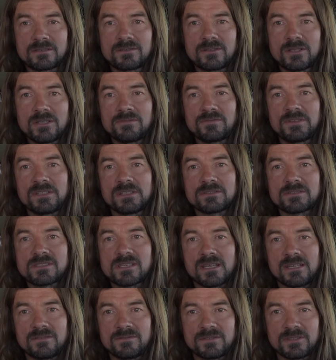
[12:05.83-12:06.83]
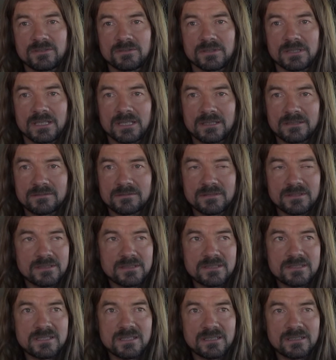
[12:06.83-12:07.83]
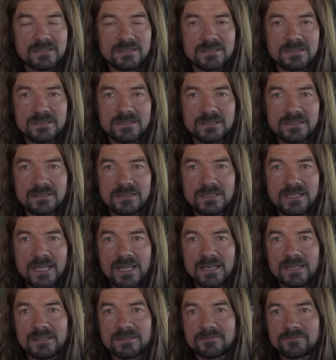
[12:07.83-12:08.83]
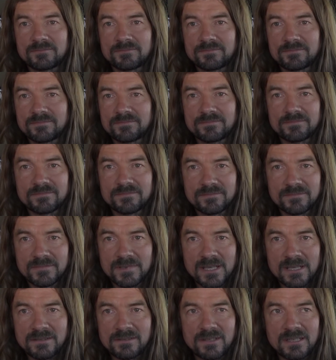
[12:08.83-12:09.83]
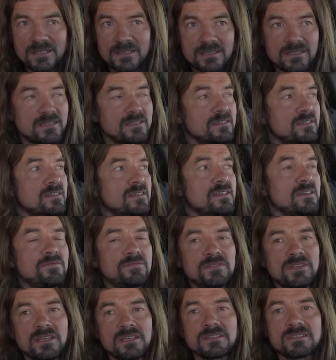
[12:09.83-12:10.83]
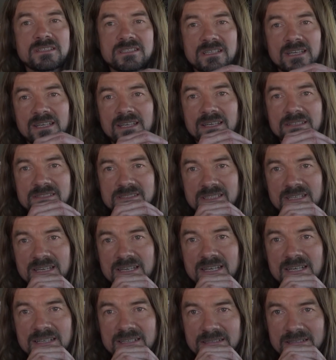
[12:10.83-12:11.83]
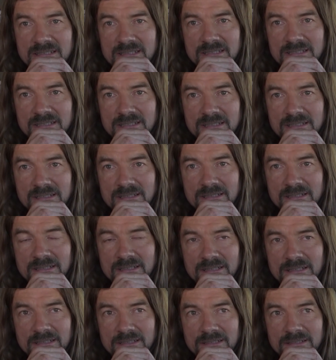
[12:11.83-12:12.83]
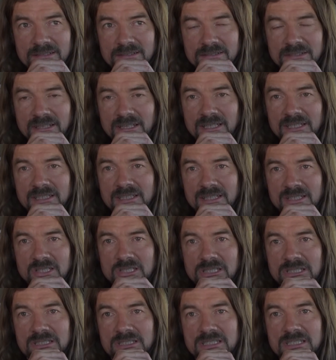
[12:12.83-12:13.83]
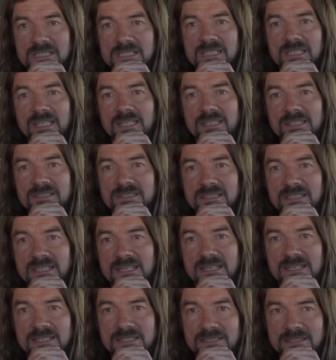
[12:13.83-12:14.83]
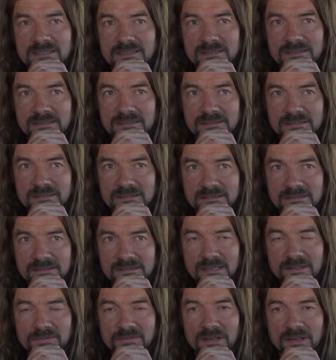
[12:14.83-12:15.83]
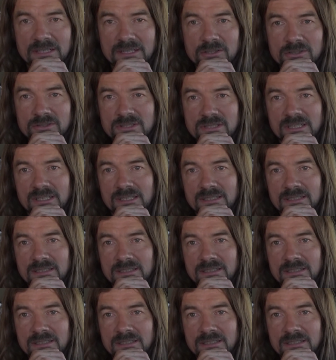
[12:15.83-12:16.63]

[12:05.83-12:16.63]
Do you feel safe doing it? And I said, yeah. I think if things stay as they are, the conditions stay as they are, if I cut it